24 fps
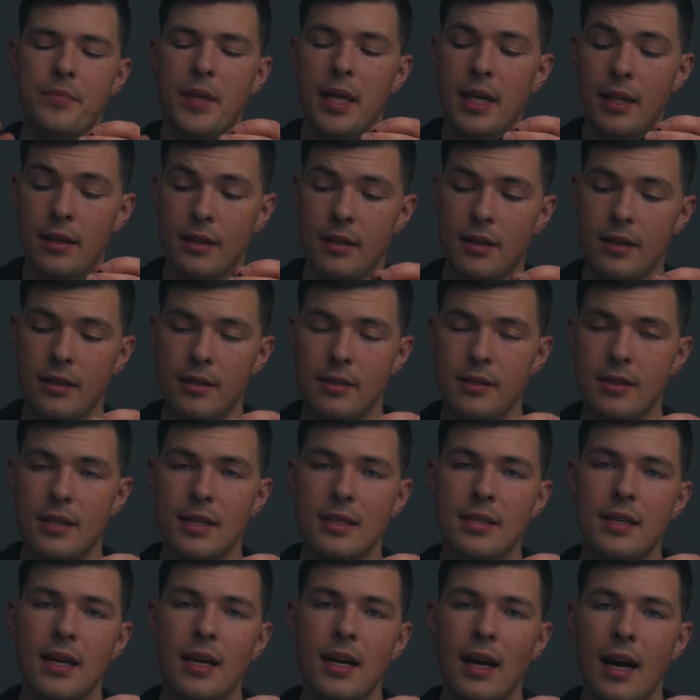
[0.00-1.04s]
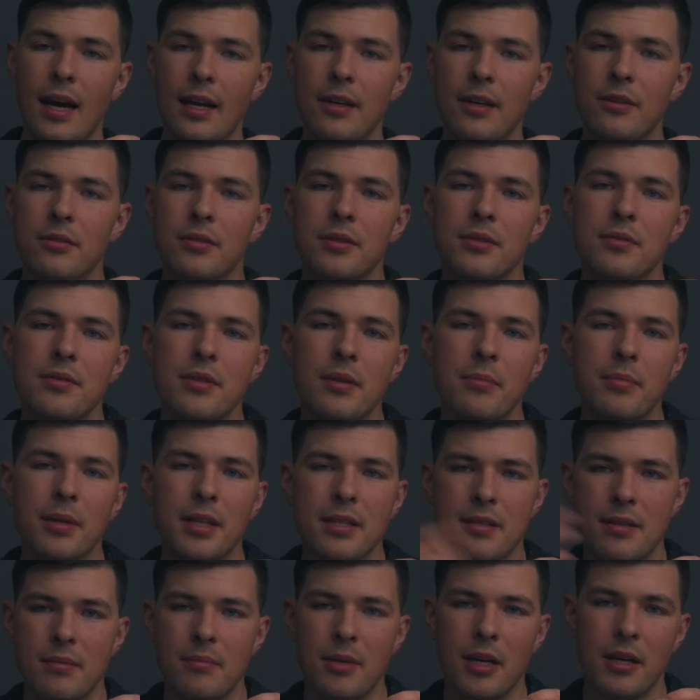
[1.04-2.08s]
This kit, I don't use it
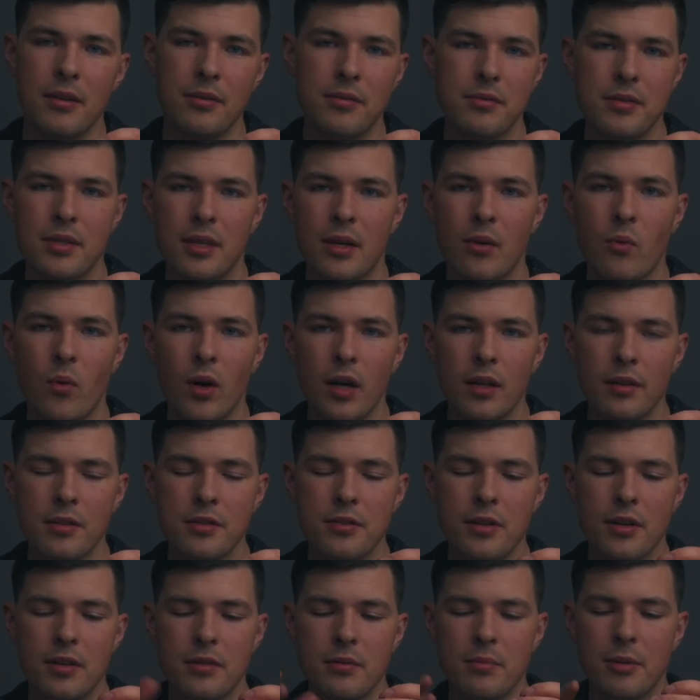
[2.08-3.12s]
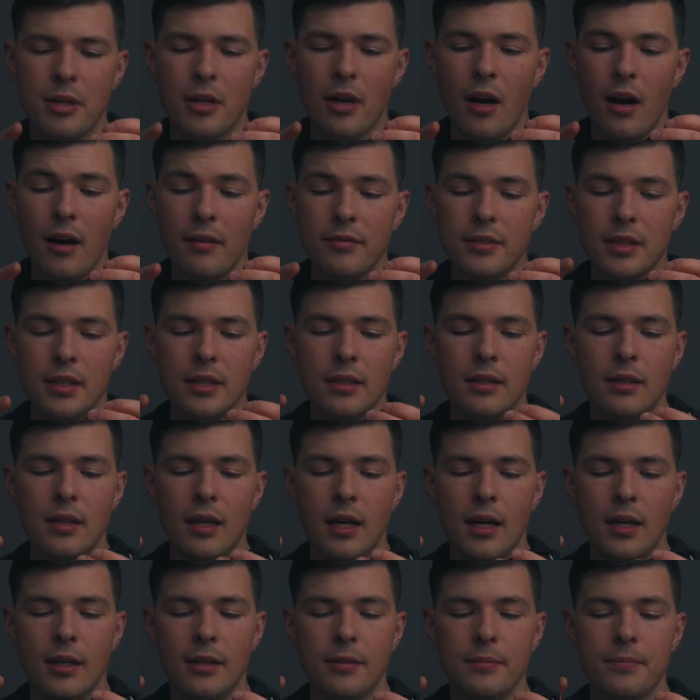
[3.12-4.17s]
because I'm not using a wireless transmitter
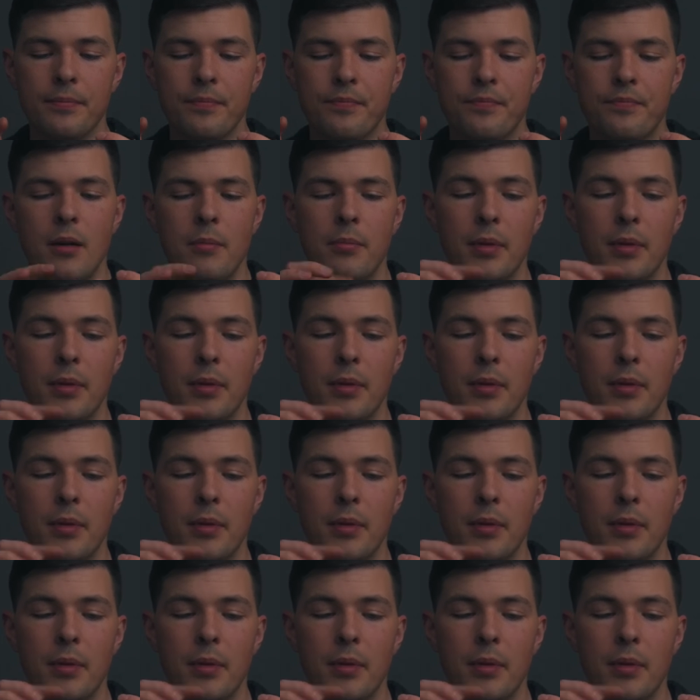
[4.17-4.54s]
often,